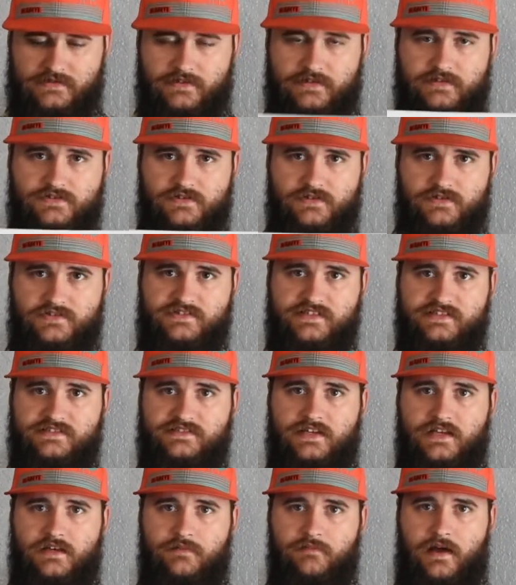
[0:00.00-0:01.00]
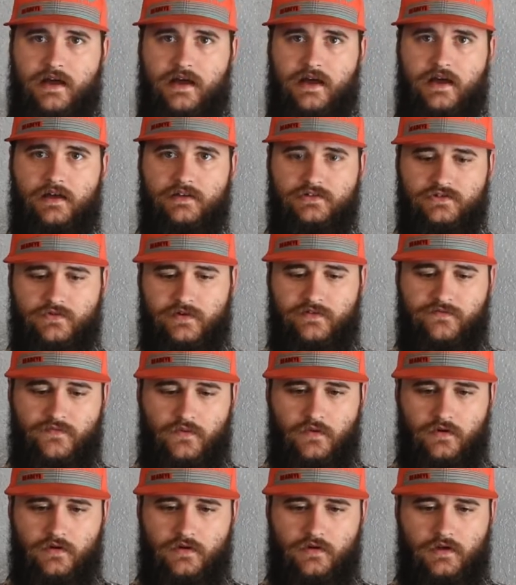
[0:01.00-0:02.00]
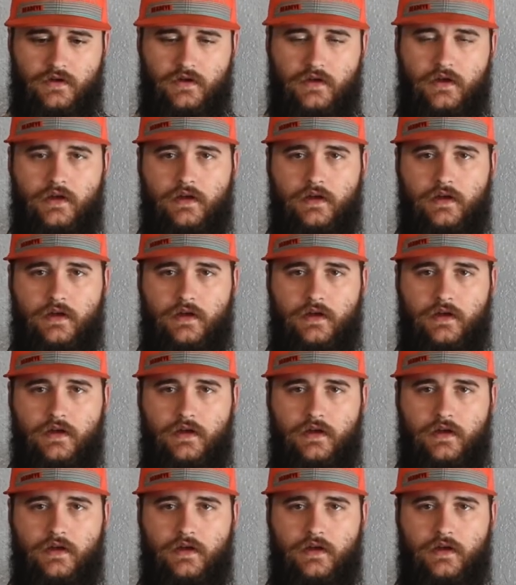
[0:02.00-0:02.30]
These are 16 by 24.